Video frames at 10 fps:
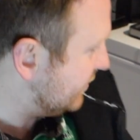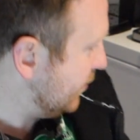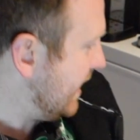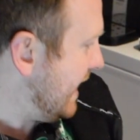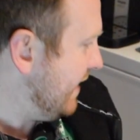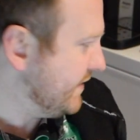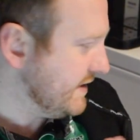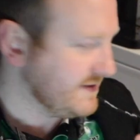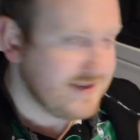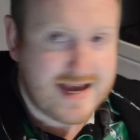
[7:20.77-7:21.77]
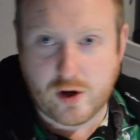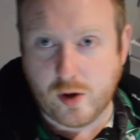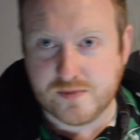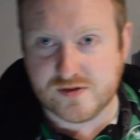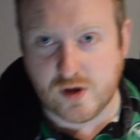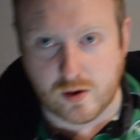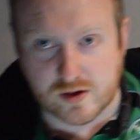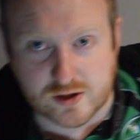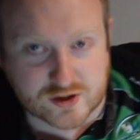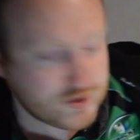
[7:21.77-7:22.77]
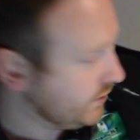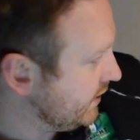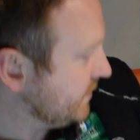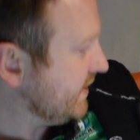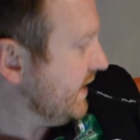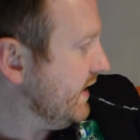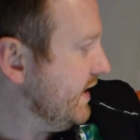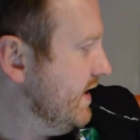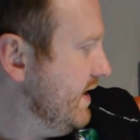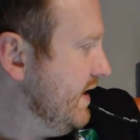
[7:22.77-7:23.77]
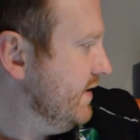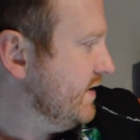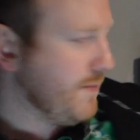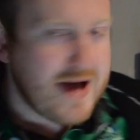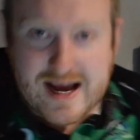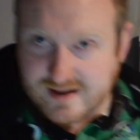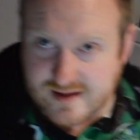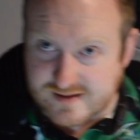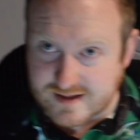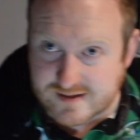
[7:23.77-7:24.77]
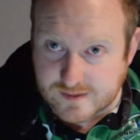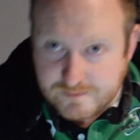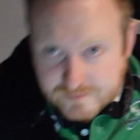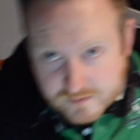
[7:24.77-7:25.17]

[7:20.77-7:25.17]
way I have this set up. So I'm going to show you the back of the system.